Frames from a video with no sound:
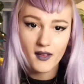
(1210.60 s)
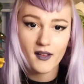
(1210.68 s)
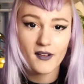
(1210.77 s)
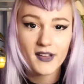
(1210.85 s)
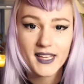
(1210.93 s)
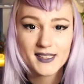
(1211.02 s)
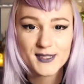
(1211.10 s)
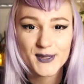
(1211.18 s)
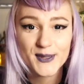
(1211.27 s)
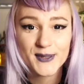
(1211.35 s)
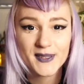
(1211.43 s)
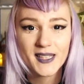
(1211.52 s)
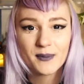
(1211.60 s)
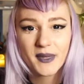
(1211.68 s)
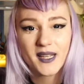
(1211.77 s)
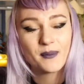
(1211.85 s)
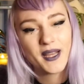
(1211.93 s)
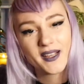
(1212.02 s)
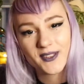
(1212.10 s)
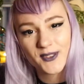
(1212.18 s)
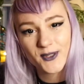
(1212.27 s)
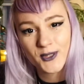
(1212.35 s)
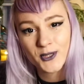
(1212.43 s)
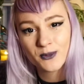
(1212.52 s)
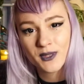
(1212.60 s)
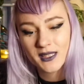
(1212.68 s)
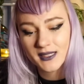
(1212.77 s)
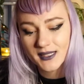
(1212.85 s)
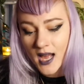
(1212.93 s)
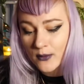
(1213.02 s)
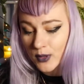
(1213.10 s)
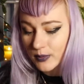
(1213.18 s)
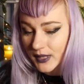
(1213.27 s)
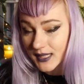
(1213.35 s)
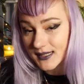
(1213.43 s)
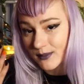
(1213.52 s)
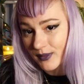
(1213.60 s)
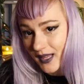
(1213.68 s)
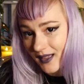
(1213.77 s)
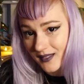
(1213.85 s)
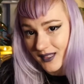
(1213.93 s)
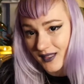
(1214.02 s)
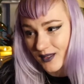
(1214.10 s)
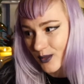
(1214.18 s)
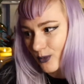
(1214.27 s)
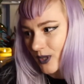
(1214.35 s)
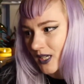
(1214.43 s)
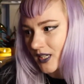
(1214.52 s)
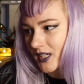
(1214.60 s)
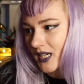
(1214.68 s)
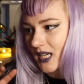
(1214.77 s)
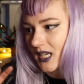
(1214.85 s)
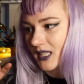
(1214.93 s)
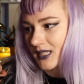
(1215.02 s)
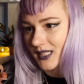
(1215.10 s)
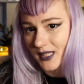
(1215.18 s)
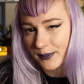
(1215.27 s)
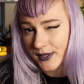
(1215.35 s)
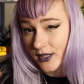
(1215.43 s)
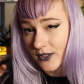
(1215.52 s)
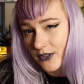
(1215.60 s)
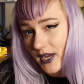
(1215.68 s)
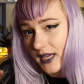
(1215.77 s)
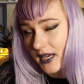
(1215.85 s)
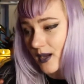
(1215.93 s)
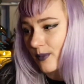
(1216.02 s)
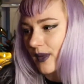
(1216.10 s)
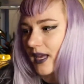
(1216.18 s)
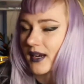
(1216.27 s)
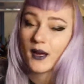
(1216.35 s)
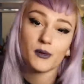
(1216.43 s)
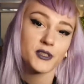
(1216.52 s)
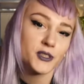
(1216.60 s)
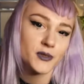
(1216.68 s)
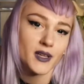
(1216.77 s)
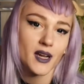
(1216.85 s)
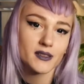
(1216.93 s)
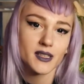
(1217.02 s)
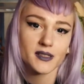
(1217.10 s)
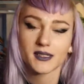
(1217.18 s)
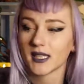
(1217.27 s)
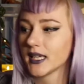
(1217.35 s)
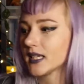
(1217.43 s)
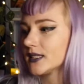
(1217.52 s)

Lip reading: Okay, so let me come back to you once I will place the plant in the water and the tips are dried up, and I will show you how it looks like.